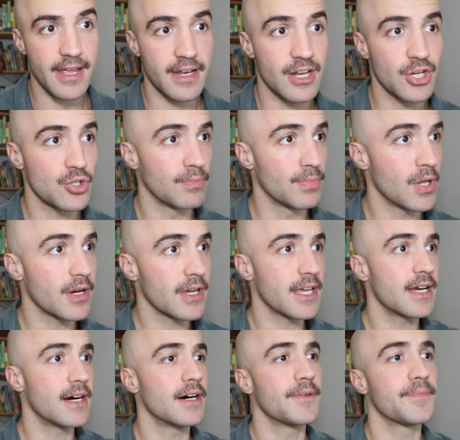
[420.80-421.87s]
initial blog
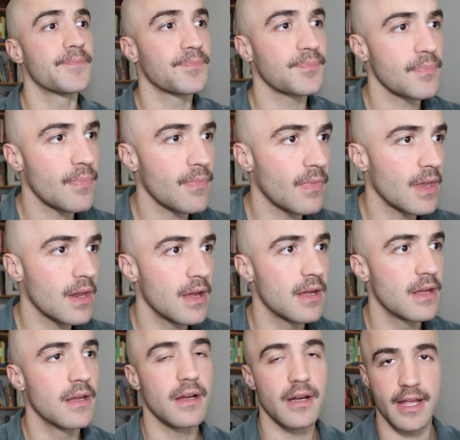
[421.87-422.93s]
here.
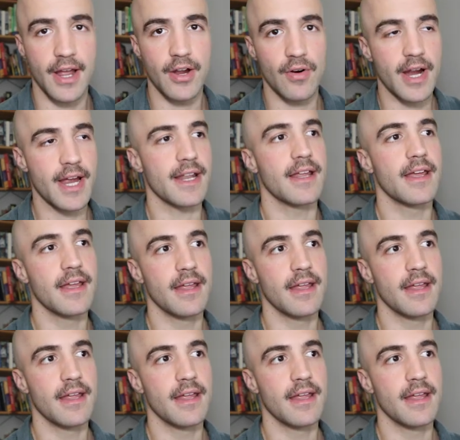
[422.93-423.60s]
Okay, great.